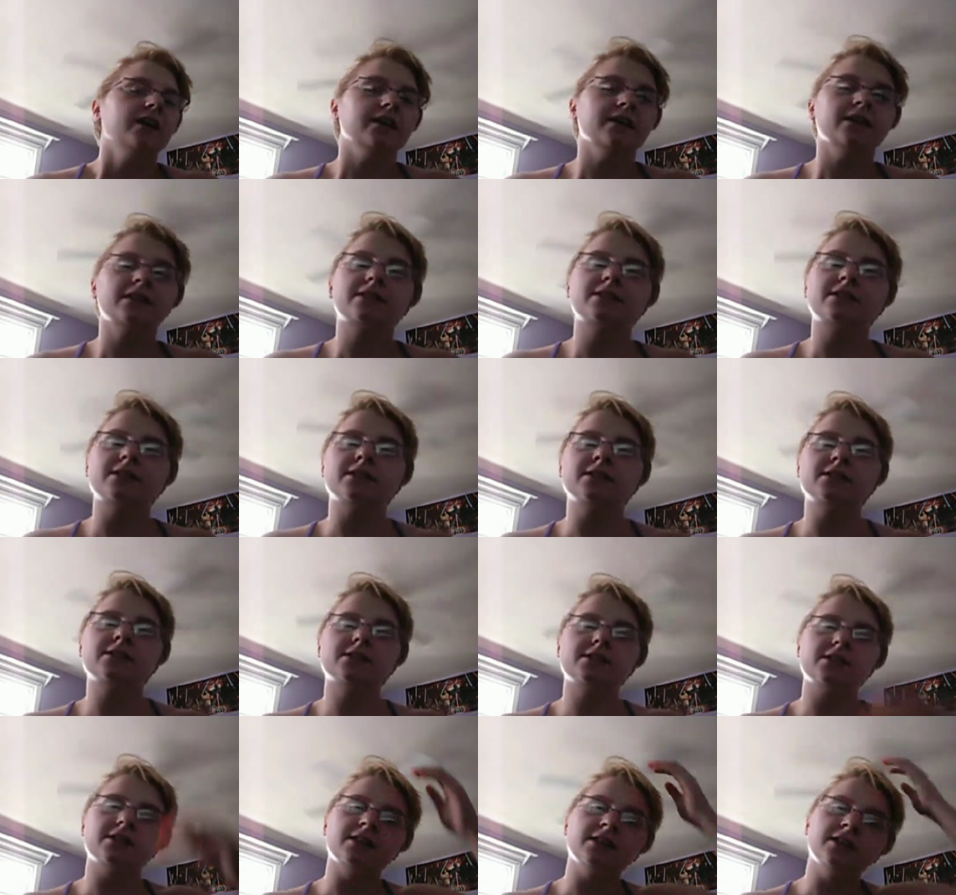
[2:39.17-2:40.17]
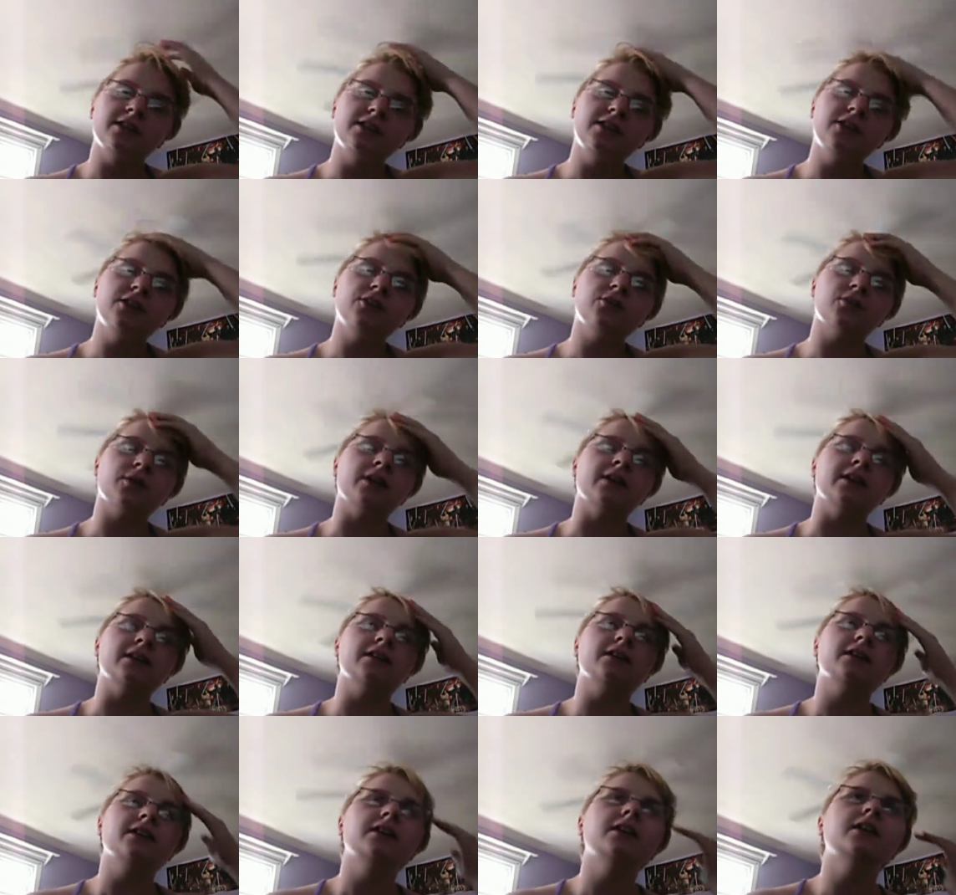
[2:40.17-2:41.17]
It's a
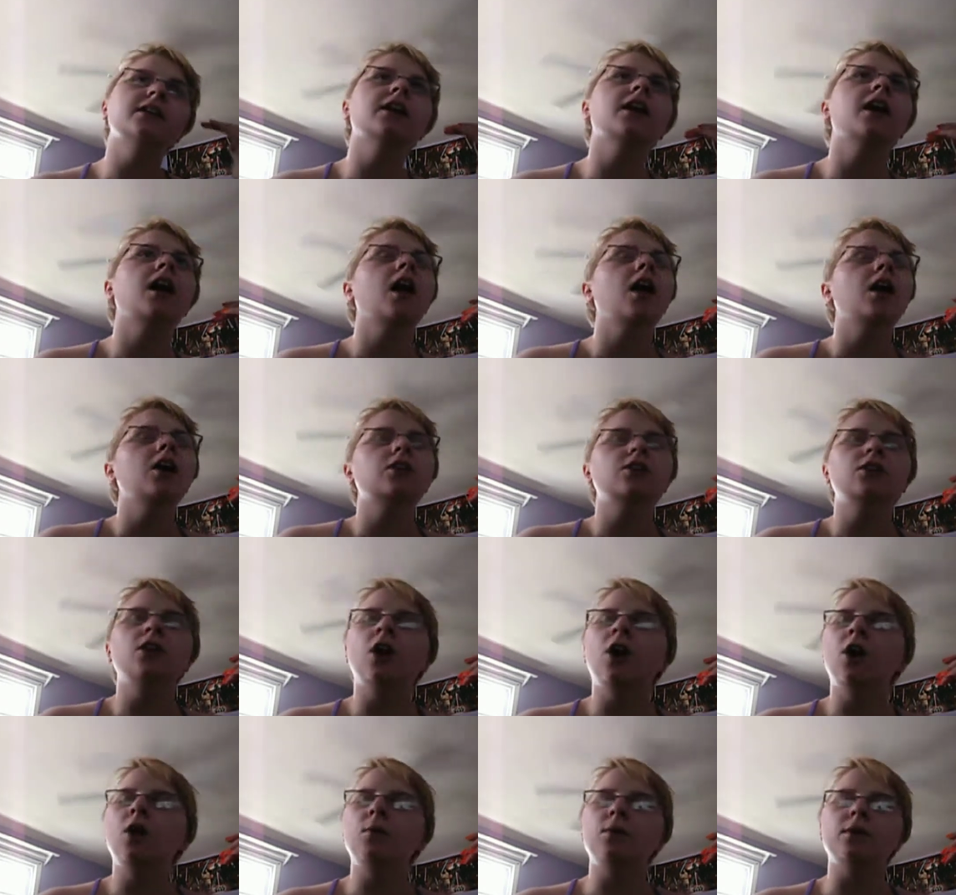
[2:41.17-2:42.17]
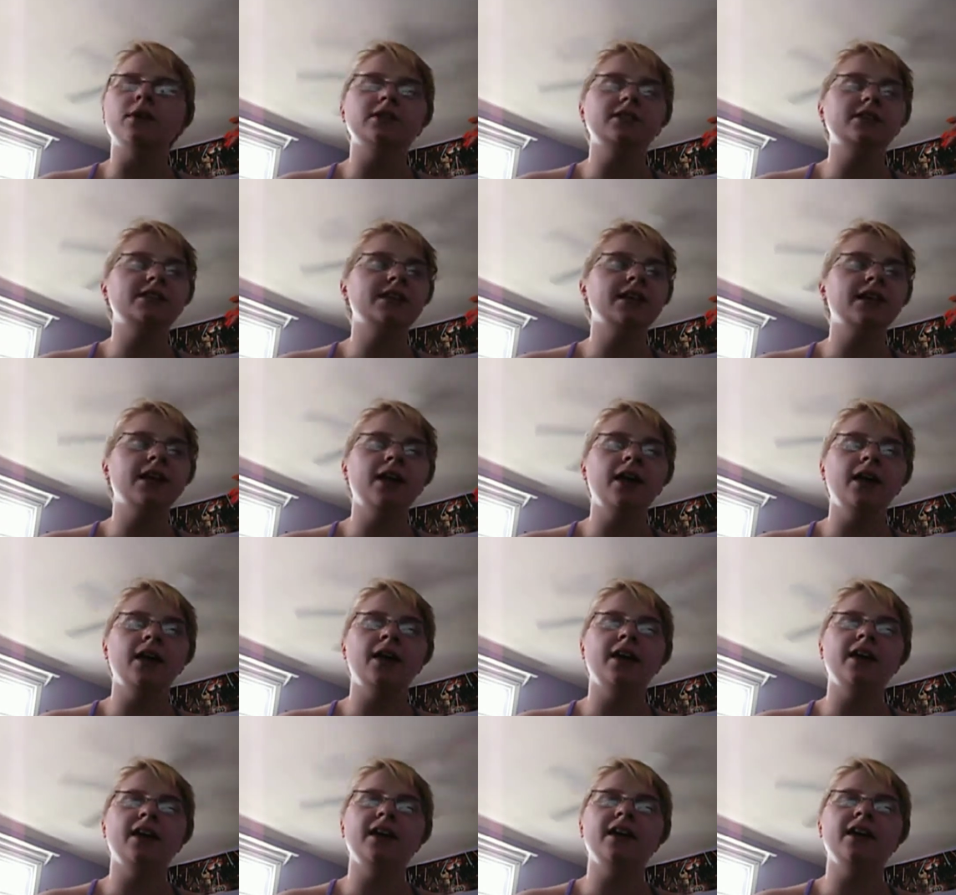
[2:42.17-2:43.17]
secret no one
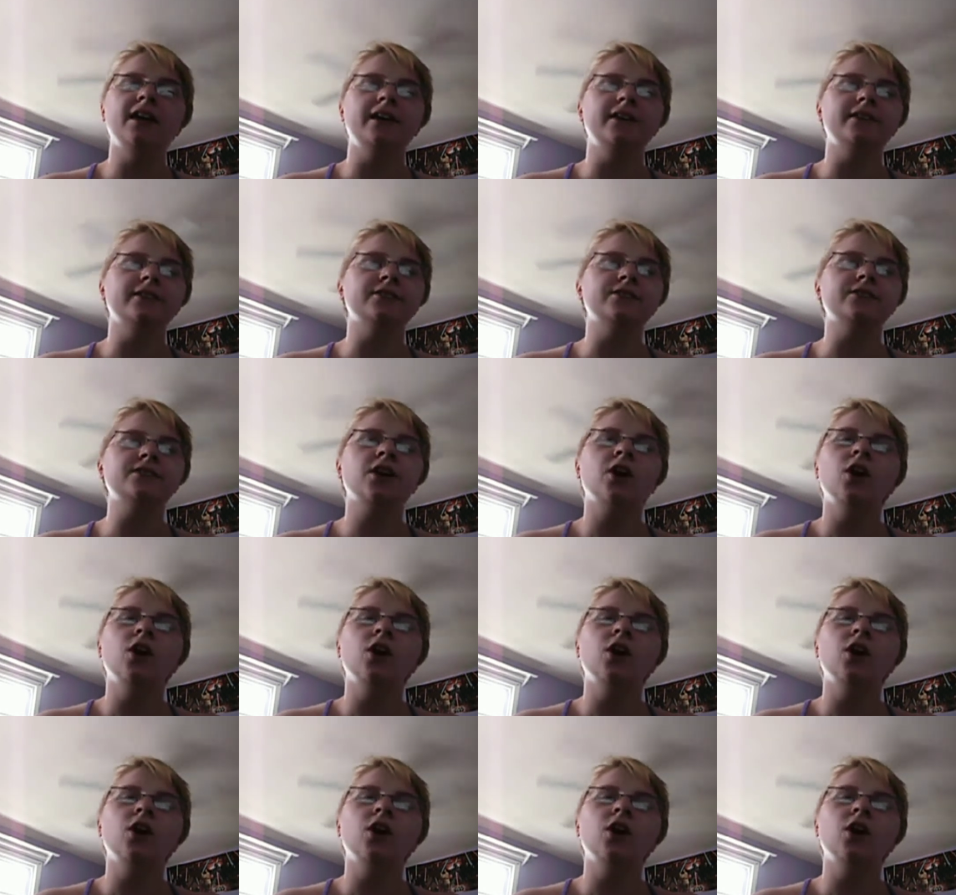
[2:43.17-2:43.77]
tells.